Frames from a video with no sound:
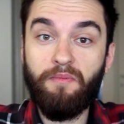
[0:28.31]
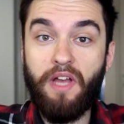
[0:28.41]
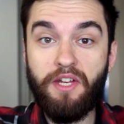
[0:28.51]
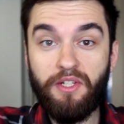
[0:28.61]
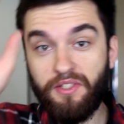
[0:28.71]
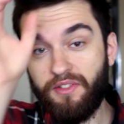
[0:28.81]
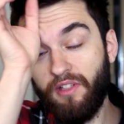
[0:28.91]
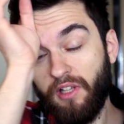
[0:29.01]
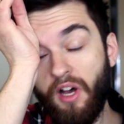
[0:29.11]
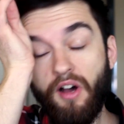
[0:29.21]
I just
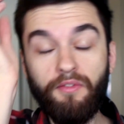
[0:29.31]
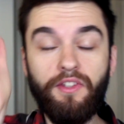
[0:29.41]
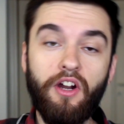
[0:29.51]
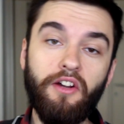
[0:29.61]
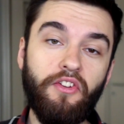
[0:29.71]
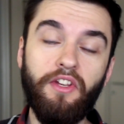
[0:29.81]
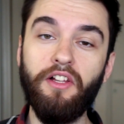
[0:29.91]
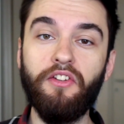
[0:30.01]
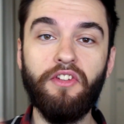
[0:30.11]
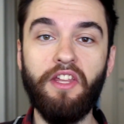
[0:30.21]
love yard
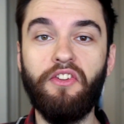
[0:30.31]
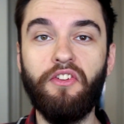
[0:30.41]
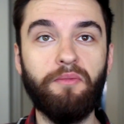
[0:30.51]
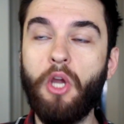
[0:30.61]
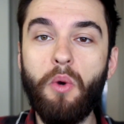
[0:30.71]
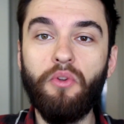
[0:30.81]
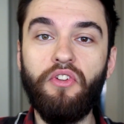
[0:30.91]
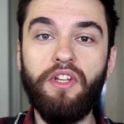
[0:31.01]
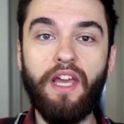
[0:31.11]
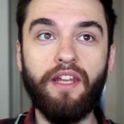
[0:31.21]
sales. It's
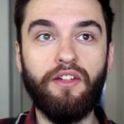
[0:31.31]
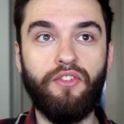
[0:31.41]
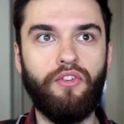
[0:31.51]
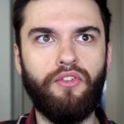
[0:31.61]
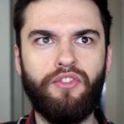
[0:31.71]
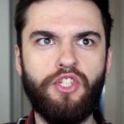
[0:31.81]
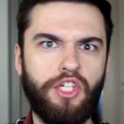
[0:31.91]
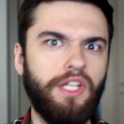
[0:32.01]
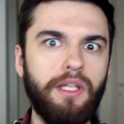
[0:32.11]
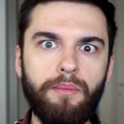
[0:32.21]
cozy and it's
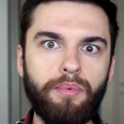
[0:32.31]
cheap.